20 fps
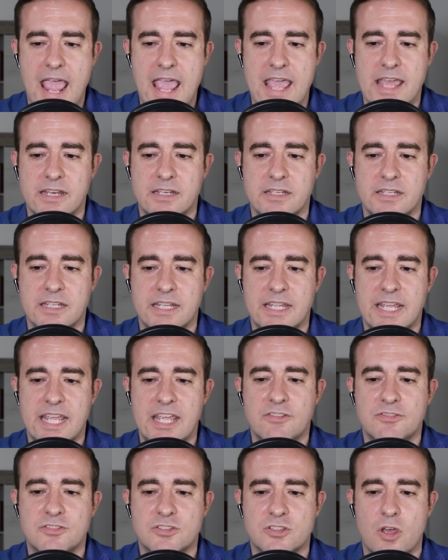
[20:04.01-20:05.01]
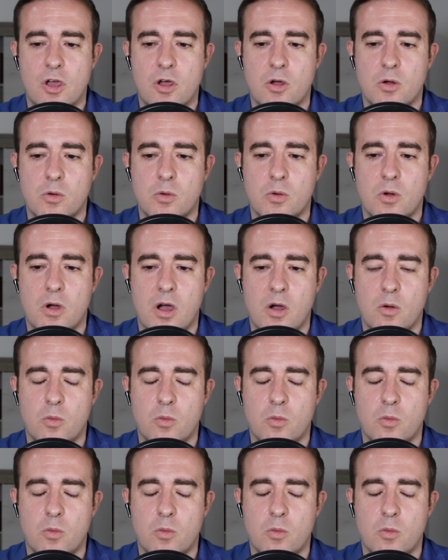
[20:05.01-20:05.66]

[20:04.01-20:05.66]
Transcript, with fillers: And if so,